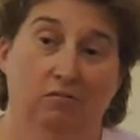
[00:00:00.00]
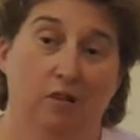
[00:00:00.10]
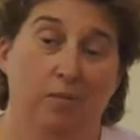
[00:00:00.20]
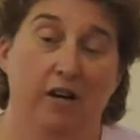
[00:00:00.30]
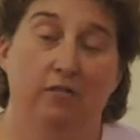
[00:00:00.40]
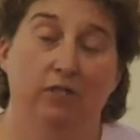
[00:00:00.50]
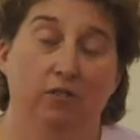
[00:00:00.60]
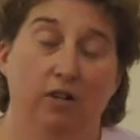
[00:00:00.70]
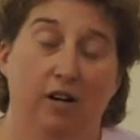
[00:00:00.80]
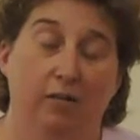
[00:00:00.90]
come out of it
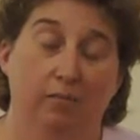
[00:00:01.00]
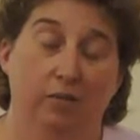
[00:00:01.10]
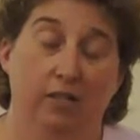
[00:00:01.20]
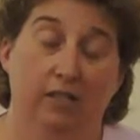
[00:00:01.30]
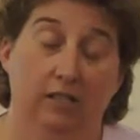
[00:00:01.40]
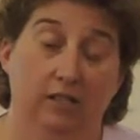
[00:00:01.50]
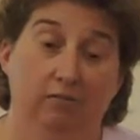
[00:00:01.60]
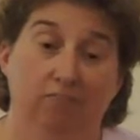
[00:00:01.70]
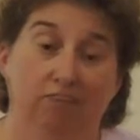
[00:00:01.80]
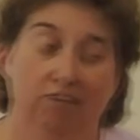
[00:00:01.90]
or not, but I did.
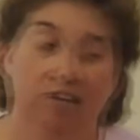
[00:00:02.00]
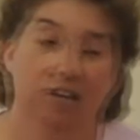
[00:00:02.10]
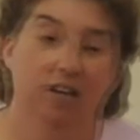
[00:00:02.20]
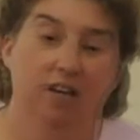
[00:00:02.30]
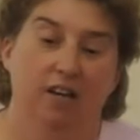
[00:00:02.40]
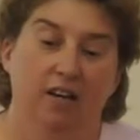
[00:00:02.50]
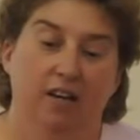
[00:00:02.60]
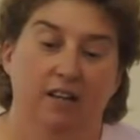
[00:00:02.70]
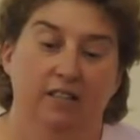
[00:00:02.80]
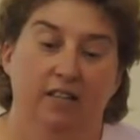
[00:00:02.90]

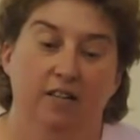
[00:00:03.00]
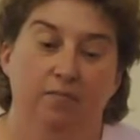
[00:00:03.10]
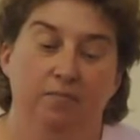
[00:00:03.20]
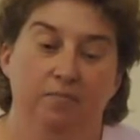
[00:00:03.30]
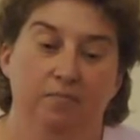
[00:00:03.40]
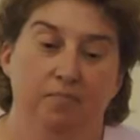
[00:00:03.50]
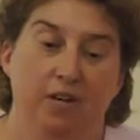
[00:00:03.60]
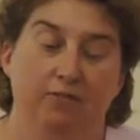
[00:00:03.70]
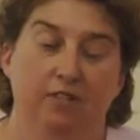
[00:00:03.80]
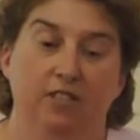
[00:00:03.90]
And then
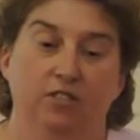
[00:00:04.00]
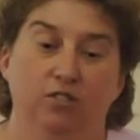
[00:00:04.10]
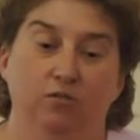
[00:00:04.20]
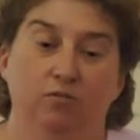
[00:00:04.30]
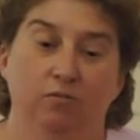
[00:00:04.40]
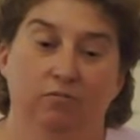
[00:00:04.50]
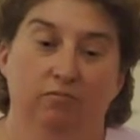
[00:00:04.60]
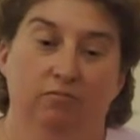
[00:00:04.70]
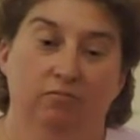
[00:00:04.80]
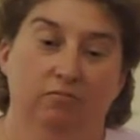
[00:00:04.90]
my friend Sue,
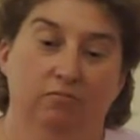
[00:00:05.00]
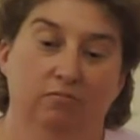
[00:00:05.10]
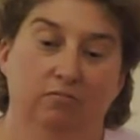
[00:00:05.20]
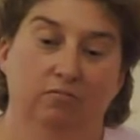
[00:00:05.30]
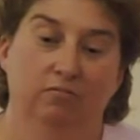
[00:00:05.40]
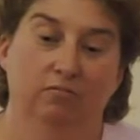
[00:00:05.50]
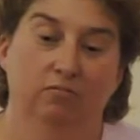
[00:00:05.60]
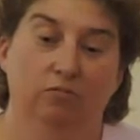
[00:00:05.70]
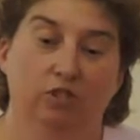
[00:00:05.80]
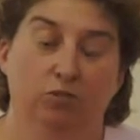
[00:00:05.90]

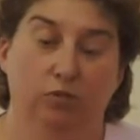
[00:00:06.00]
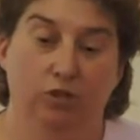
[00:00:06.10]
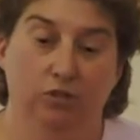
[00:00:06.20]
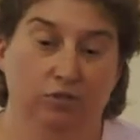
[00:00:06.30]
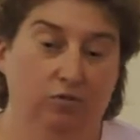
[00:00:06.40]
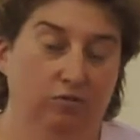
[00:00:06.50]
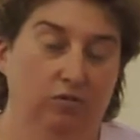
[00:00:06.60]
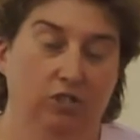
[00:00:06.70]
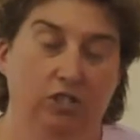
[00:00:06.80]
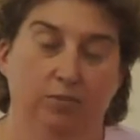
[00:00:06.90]
which was
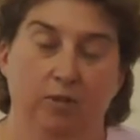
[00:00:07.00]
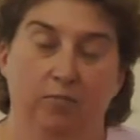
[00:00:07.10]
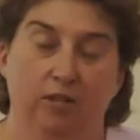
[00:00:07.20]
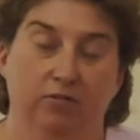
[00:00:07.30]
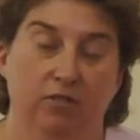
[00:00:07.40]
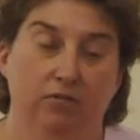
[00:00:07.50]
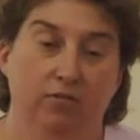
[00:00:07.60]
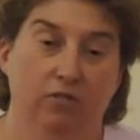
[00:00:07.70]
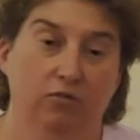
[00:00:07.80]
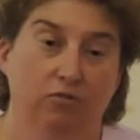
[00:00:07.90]
she's been my friend
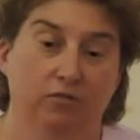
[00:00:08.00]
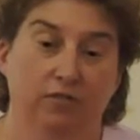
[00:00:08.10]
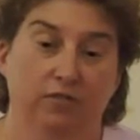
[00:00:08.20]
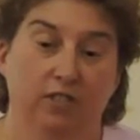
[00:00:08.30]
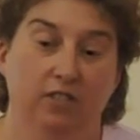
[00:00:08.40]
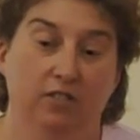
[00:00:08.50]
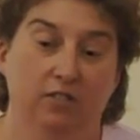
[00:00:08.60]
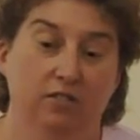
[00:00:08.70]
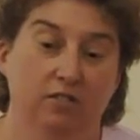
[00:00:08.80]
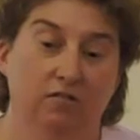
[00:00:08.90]
for over 15
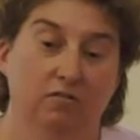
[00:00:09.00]
years,